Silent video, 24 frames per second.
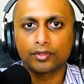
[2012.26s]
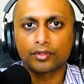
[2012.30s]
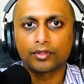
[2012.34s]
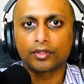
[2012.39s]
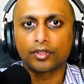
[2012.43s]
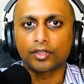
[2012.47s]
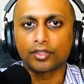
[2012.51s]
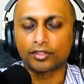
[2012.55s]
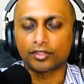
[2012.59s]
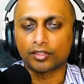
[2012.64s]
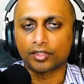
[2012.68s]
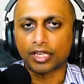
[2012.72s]

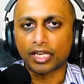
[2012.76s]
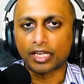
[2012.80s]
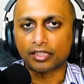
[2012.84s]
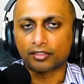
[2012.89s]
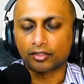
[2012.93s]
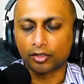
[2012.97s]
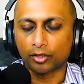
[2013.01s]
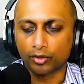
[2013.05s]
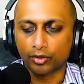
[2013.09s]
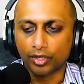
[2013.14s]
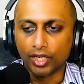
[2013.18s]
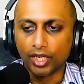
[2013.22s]
I see. And
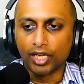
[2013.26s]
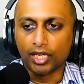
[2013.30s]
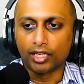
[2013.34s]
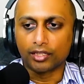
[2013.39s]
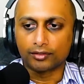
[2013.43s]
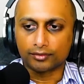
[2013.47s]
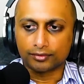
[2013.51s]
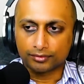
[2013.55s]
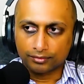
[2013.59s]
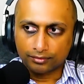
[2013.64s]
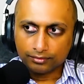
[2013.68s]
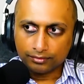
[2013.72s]
so
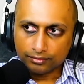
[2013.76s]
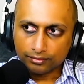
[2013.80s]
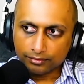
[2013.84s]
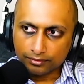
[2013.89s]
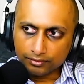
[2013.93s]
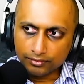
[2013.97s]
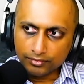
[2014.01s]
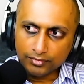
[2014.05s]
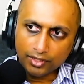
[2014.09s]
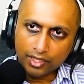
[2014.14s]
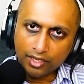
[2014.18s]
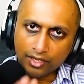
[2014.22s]

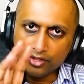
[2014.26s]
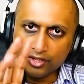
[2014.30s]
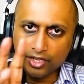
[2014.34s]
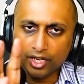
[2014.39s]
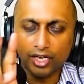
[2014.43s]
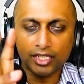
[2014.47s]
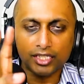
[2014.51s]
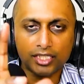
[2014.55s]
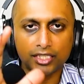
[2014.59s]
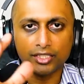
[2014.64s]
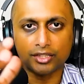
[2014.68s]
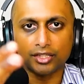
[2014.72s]
the
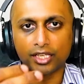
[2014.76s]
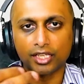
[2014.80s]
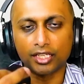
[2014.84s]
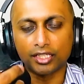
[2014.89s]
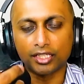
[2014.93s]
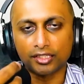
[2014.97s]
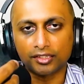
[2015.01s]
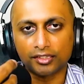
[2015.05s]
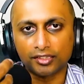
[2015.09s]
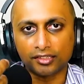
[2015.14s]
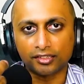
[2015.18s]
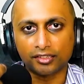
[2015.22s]
idea then
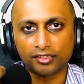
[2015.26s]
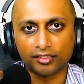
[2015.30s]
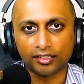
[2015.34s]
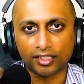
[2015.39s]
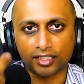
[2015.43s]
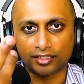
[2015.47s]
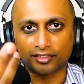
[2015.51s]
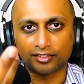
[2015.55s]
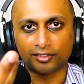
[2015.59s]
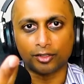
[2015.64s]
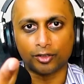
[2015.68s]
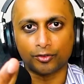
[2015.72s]
is this is like
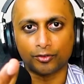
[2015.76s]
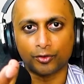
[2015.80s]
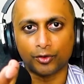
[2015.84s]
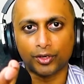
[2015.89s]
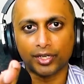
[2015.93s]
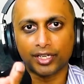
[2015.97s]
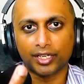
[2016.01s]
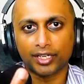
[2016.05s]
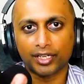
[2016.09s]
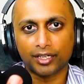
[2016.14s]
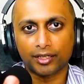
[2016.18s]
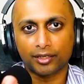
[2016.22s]
a
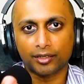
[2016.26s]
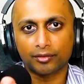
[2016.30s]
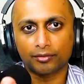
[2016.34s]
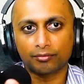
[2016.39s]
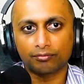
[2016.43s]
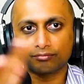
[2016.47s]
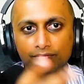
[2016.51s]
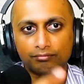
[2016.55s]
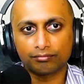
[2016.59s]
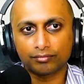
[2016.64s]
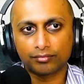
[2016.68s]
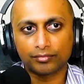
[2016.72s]
software
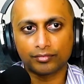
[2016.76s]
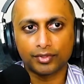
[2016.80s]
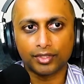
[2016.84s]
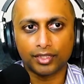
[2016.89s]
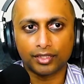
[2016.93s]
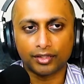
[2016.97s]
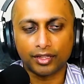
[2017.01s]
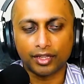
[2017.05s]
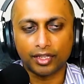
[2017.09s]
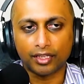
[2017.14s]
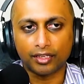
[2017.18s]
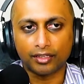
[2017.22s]

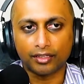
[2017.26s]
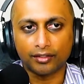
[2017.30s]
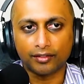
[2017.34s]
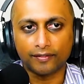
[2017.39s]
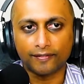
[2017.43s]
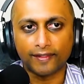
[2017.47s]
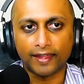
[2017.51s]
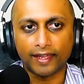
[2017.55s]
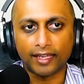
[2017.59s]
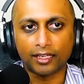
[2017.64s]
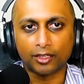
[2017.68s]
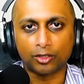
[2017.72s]
that
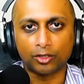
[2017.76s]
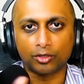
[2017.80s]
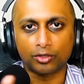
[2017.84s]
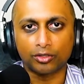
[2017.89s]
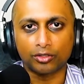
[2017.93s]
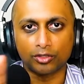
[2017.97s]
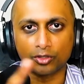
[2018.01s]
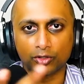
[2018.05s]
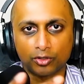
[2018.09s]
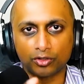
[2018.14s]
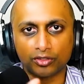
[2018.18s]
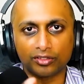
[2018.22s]
they could
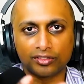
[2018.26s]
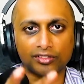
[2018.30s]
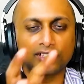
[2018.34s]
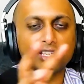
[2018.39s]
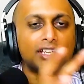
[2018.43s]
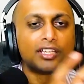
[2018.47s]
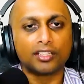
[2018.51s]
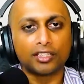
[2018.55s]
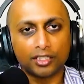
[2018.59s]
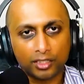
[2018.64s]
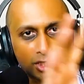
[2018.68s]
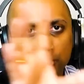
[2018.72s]
use
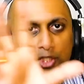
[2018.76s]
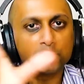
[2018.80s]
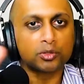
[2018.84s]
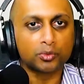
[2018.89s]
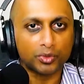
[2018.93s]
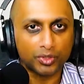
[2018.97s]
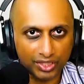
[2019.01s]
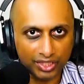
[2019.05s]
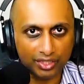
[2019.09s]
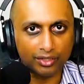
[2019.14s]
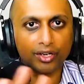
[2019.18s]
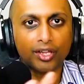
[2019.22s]
in addition
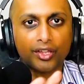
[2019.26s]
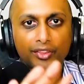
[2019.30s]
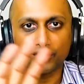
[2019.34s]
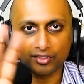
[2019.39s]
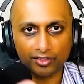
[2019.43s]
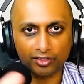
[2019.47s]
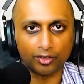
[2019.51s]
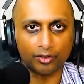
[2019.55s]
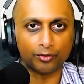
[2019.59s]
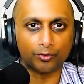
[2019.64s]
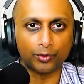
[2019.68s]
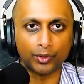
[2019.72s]
with their other
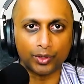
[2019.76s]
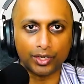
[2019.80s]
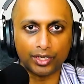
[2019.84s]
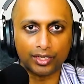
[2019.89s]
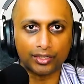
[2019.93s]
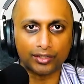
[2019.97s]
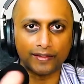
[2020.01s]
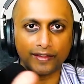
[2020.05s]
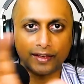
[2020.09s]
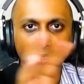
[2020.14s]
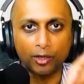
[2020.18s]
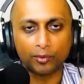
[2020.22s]
software
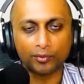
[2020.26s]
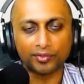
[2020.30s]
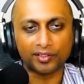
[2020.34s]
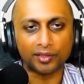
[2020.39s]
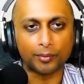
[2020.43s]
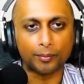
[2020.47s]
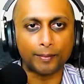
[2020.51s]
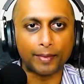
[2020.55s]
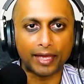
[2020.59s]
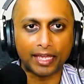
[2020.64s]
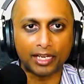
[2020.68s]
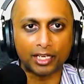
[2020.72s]
that helps
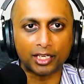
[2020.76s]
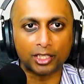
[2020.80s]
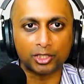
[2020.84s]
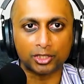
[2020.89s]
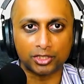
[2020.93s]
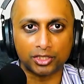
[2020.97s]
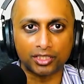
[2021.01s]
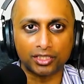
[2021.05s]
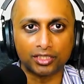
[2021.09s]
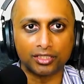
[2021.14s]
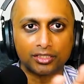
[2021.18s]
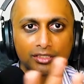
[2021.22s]
them manage
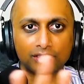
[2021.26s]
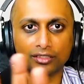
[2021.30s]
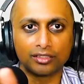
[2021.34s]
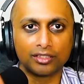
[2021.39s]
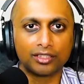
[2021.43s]
the